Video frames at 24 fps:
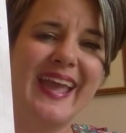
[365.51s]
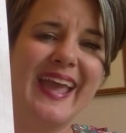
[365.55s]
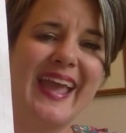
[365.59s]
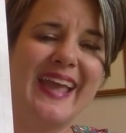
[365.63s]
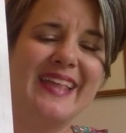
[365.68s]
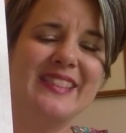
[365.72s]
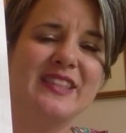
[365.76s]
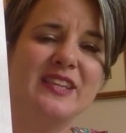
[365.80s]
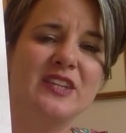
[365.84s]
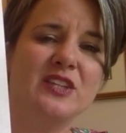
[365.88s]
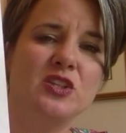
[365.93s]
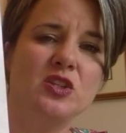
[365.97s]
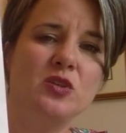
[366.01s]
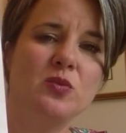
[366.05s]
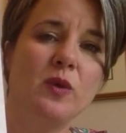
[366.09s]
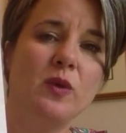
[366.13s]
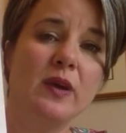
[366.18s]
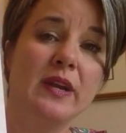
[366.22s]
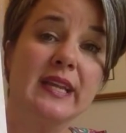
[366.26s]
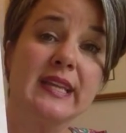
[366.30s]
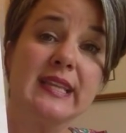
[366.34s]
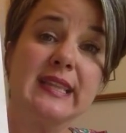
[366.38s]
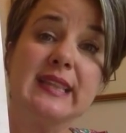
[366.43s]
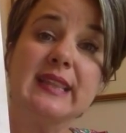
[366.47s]
And then you
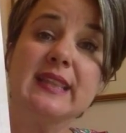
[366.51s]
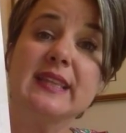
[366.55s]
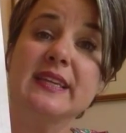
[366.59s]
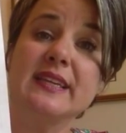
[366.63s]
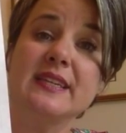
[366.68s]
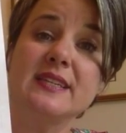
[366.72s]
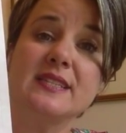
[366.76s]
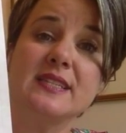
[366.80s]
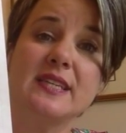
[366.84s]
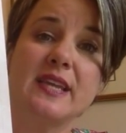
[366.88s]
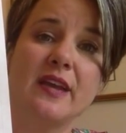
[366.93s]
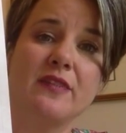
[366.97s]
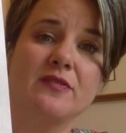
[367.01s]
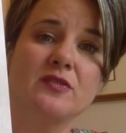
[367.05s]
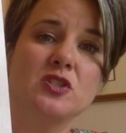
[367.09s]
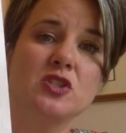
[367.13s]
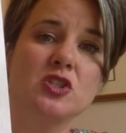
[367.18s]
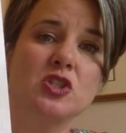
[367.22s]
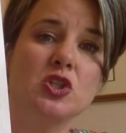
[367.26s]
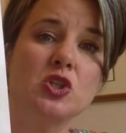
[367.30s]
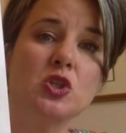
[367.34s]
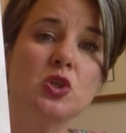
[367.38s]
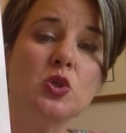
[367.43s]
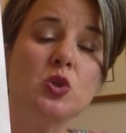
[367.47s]
want to at least have
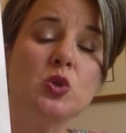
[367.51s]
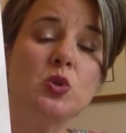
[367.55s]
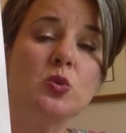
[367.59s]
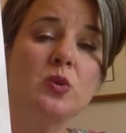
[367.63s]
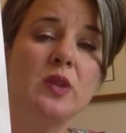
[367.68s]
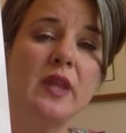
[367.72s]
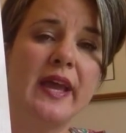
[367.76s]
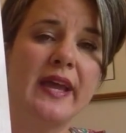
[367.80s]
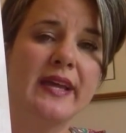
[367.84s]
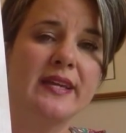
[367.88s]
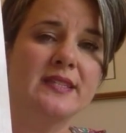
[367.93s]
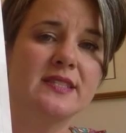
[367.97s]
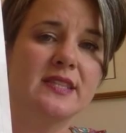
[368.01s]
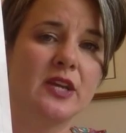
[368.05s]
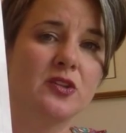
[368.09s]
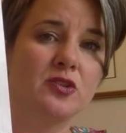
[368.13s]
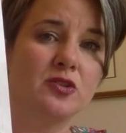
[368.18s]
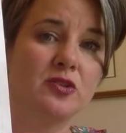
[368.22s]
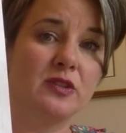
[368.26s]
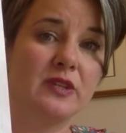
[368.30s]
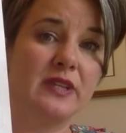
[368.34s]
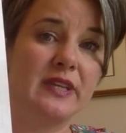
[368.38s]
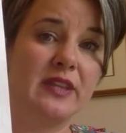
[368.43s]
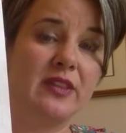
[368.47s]
2 legs
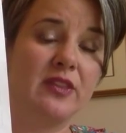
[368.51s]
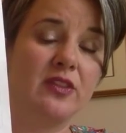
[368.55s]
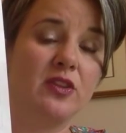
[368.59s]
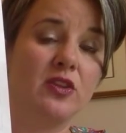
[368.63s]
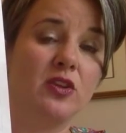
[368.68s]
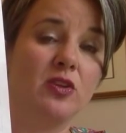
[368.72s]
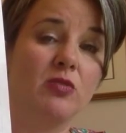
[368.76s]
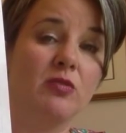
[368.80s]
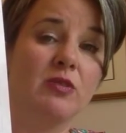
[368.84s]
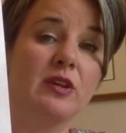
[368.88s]
underneath you